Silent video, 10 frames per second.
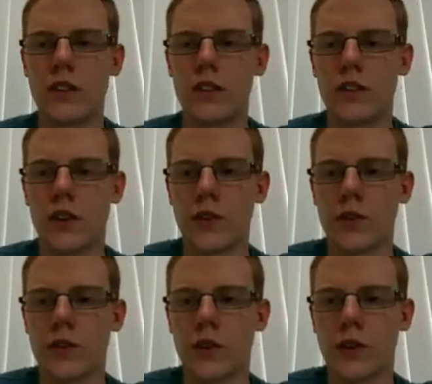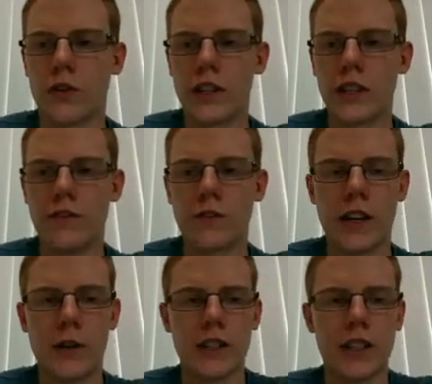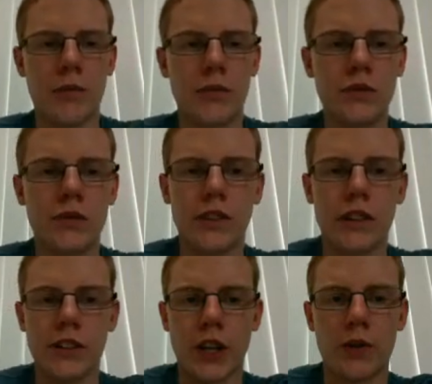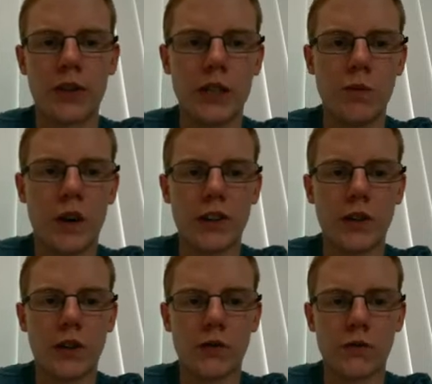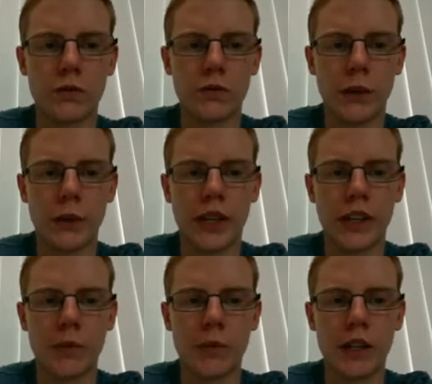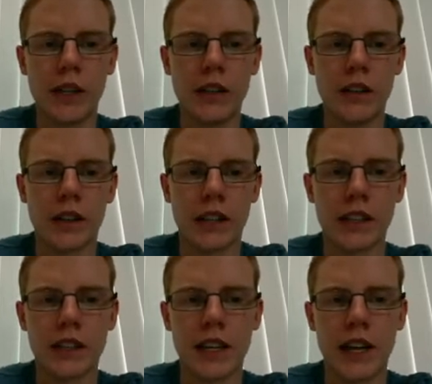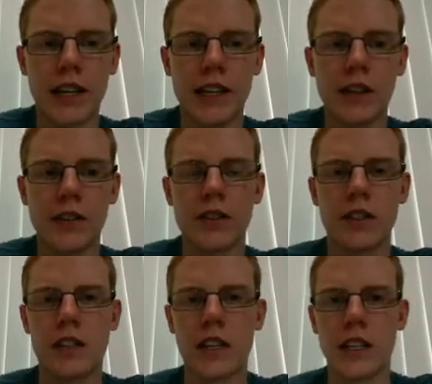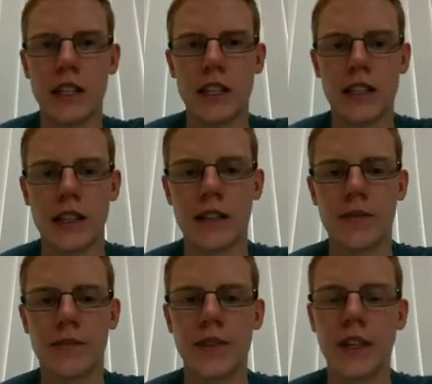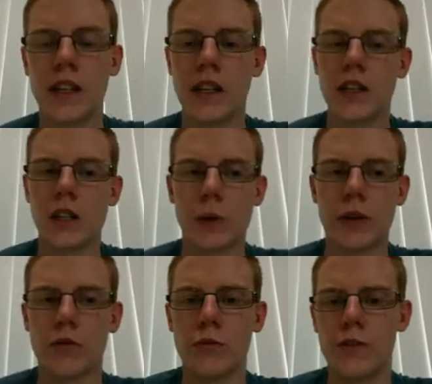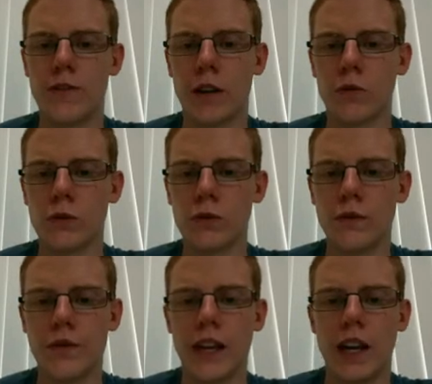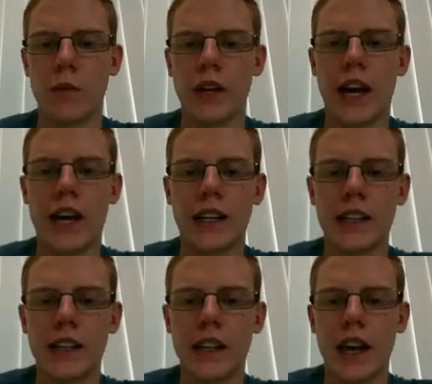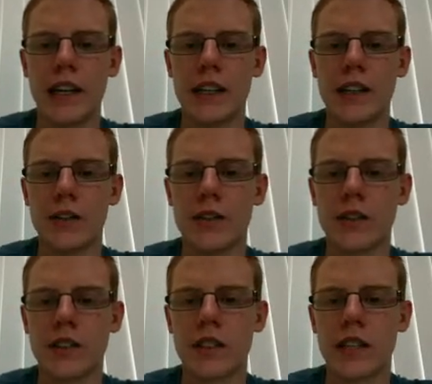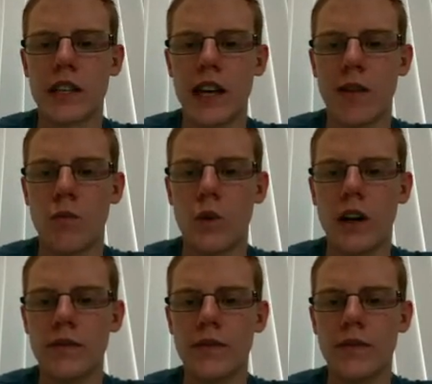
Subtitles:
So concretely for our example, there is only one long rule that we end up with here, and that is a goes to c, d, c. So we remove that rule, and we add in a goes to c, m1,